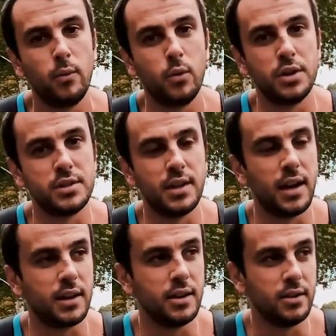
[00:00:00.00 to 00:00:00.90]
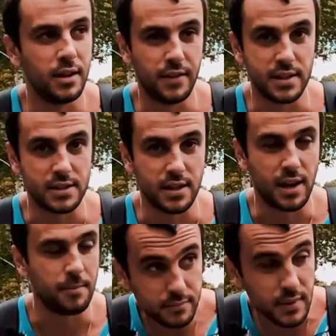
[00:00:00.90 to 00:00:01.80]
what is not good at this
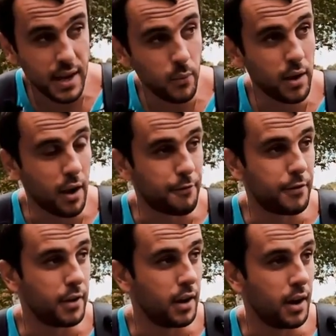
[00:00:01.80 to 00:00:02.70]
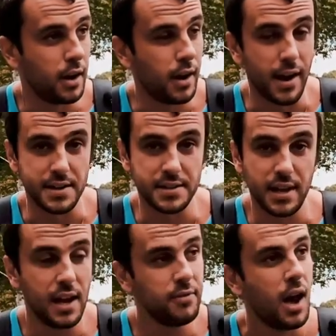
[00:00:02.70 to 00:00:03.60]
time. Anyway, for uh, Ice
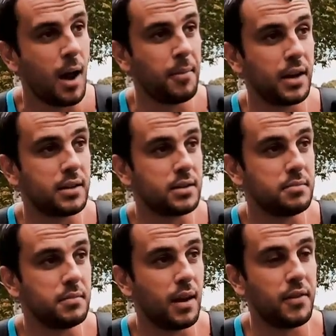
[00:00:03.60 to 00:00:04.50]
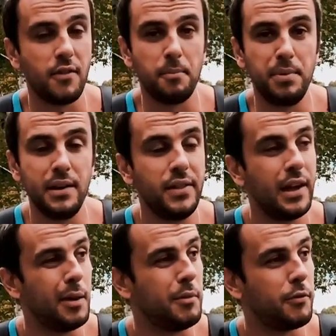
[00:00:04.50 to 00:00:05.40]
Cave, I'm not, I've never been
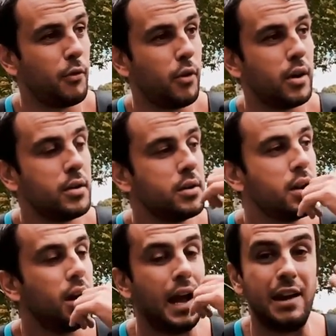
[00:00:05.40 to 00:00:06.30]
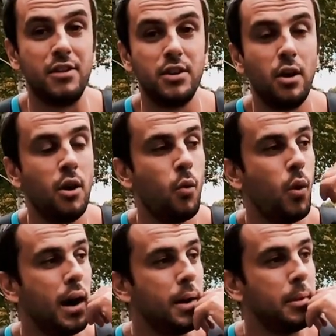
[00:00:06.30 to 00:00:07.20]
there before. I even don't know
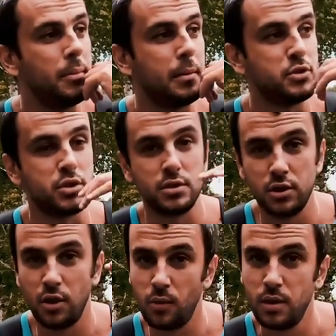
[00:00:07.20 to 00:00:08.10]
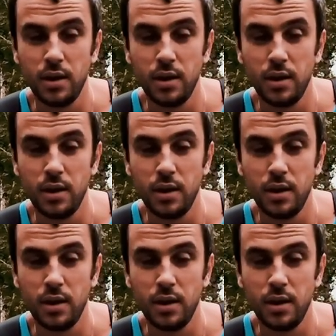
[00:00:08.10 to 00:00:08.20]
why. Maybe I'm just, you know,